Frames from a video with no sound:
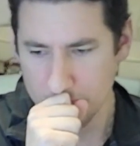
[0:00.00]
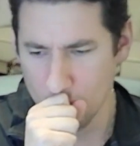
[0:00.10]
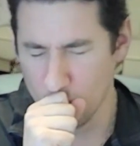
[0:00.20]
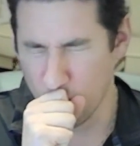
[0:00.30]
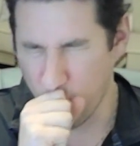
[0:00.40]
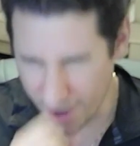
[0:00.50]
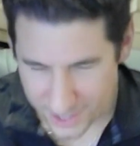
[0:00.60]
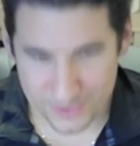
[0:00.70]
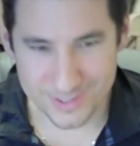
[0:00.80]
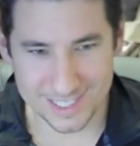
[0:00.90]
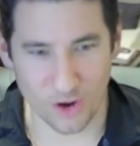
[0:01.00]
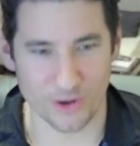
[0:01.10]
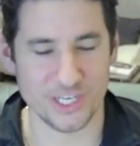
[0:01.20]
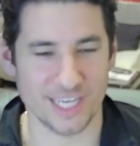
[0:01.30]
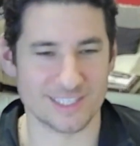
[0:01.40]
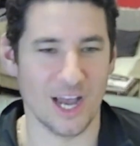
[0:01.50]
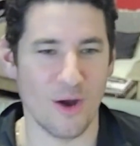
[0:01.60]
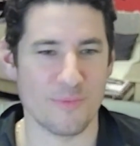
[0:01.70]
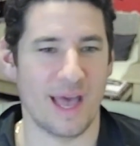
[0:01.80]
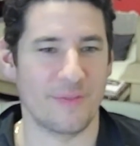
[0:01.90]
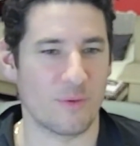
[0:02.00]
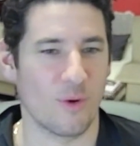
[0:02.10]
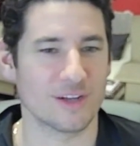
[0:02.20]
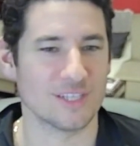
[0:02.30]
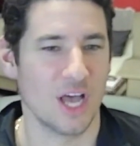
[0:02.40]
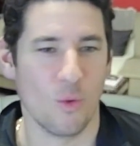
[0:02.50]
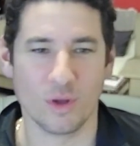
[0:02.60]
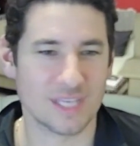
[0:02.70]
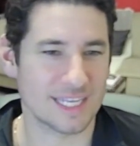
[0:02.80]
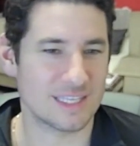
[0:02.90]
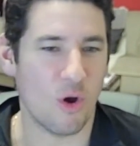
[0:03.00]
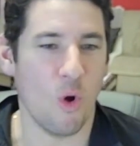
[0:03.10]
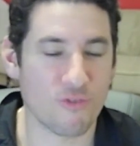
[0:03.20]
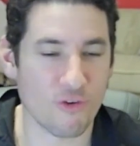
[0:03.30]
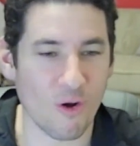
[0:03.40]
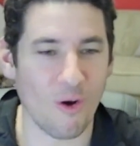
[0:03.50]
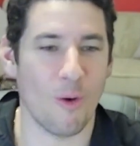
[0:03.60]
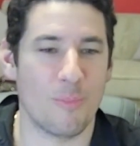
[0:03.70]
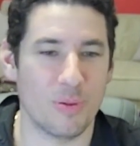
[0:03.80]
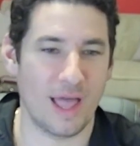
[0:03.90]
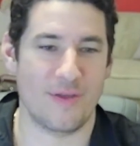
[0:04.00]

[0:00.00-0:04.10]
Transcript: Where do you see RGS going, man? Like what's like the overall plan?